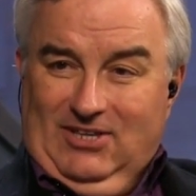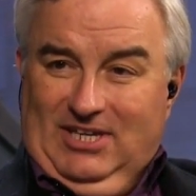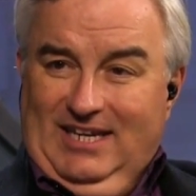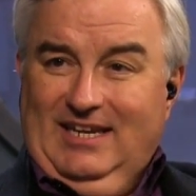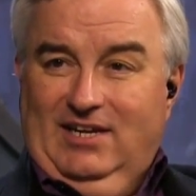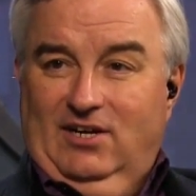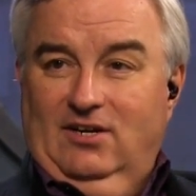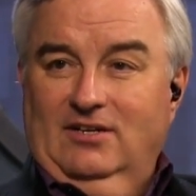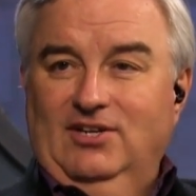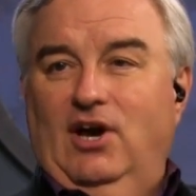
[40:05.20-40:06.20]
Elgan in
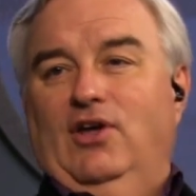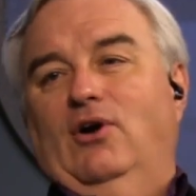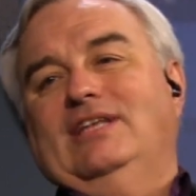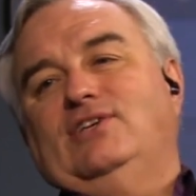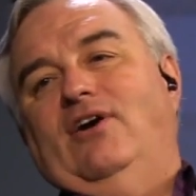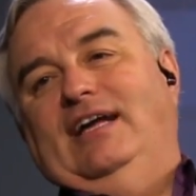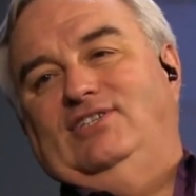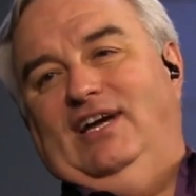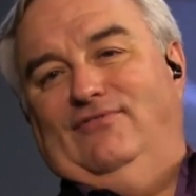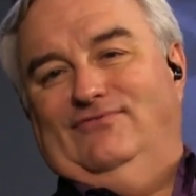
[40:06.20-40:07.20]
here. No, no, it's all right,
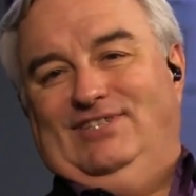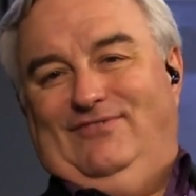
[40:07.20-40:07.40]
Jeff.